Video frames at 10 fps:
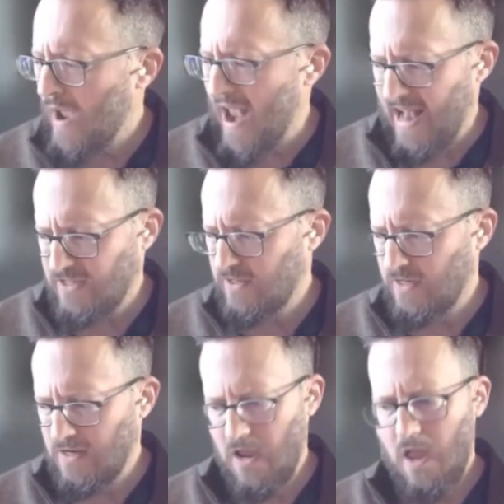So I
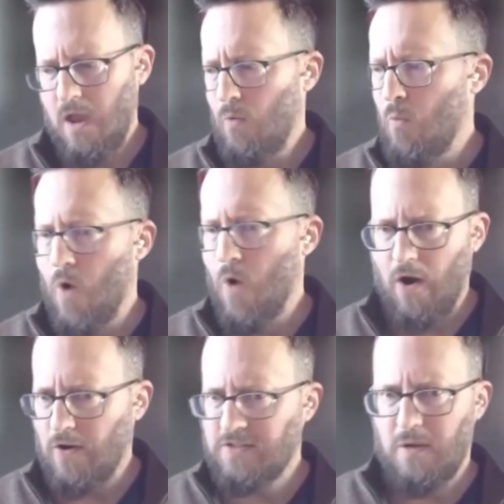asked it, what
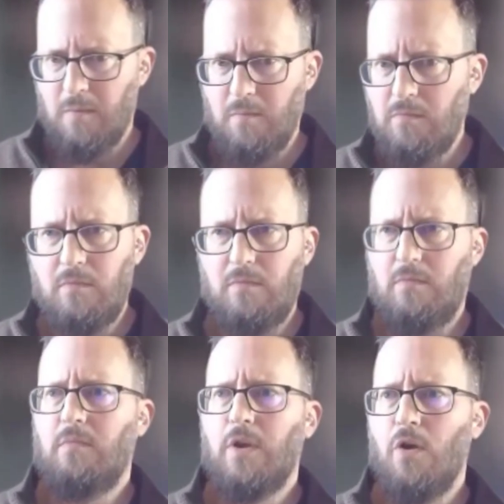are some,
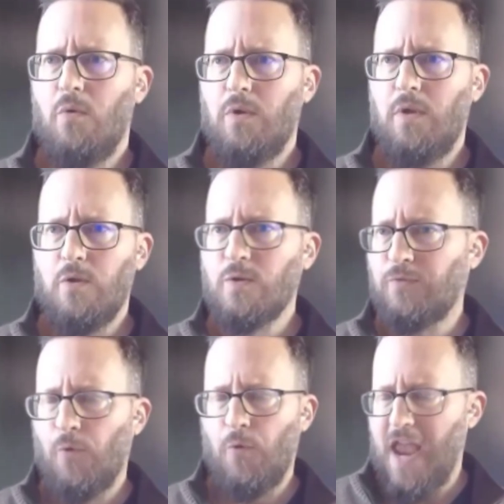
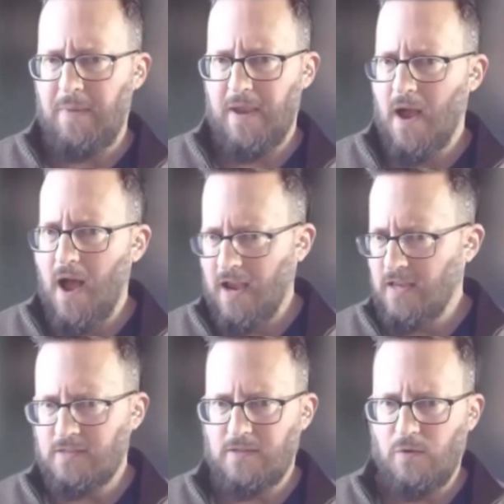useful
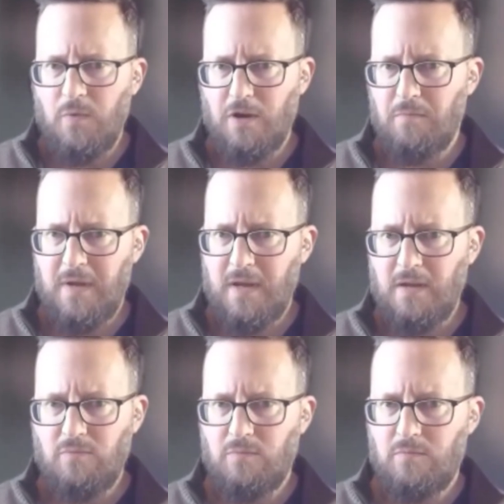APIs that we could
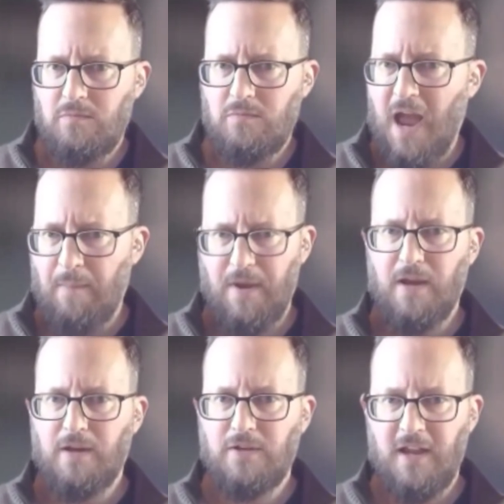be
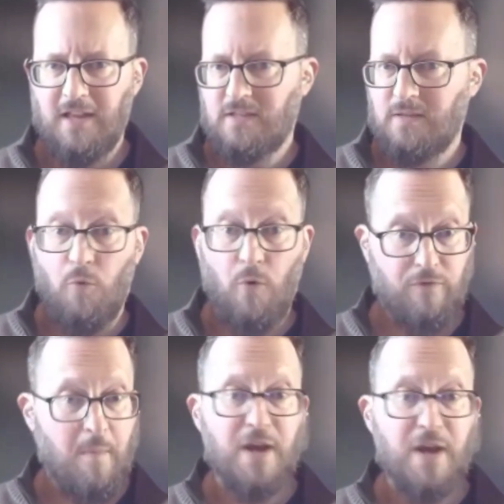tapping to get some more
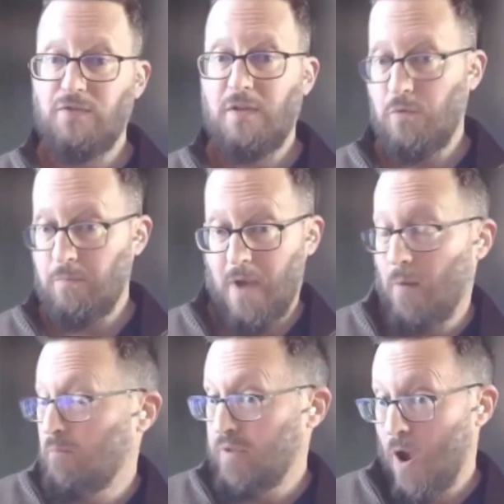information that would
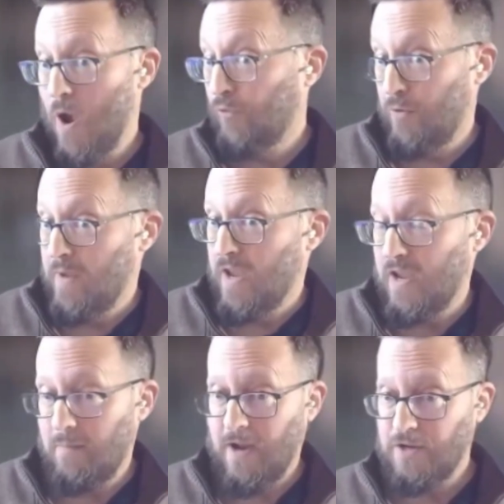be helpful to
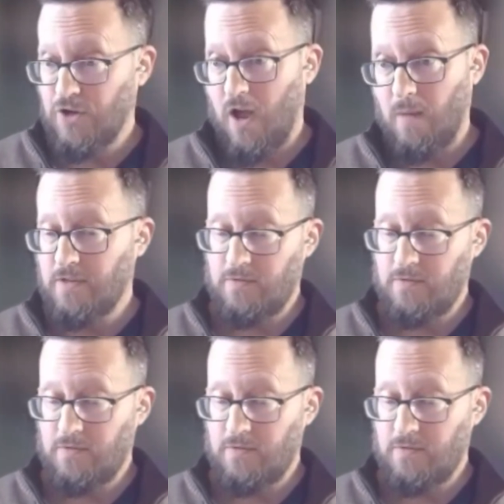me in my job?